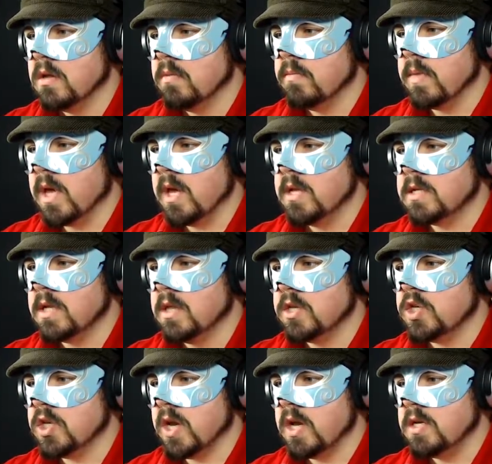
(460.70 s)
But he is in the
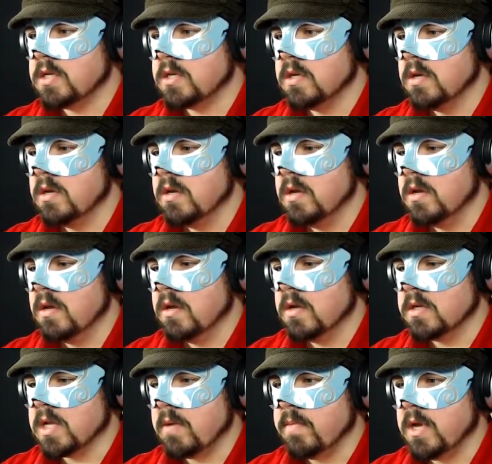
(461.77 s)
chase.
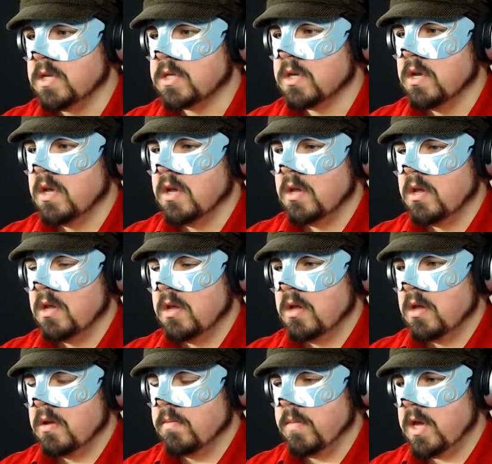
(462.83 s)
So that means
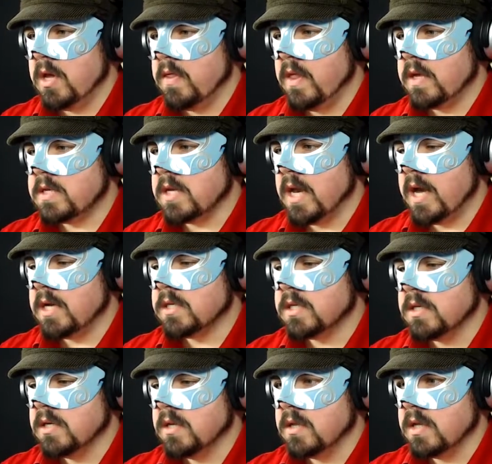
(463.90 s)
me and this
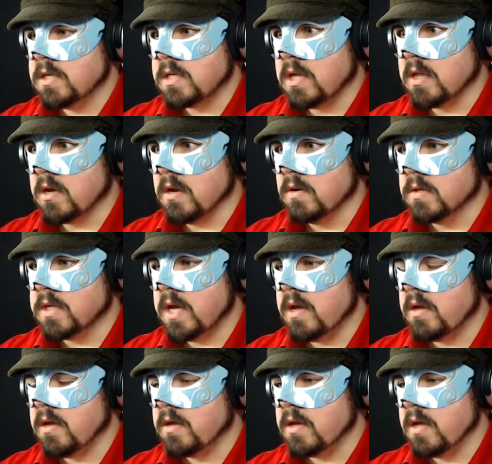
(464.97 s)
lass, this other Claudette,
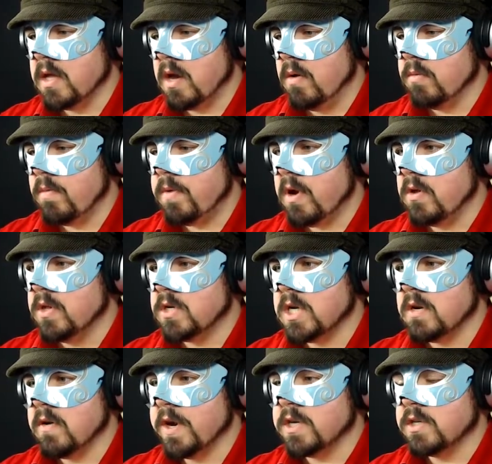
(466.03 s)
can get on repairing the
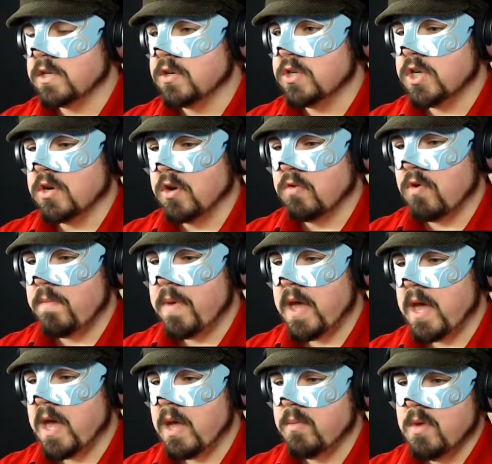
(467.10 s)
generators, because you've got to
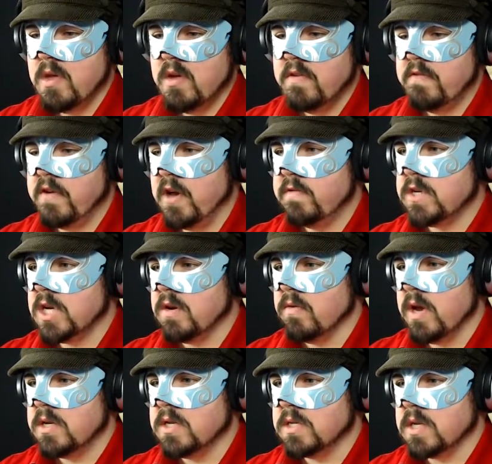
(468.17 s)
repair 5
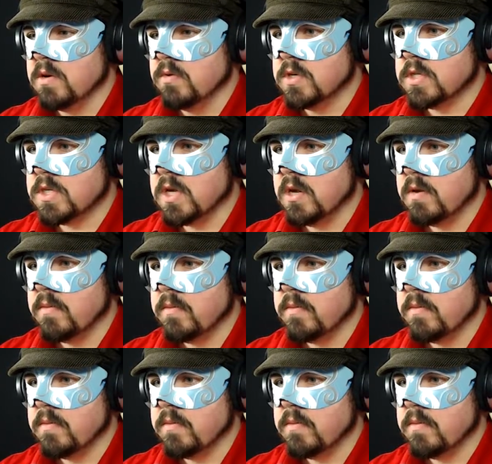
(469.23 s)
generators in order to...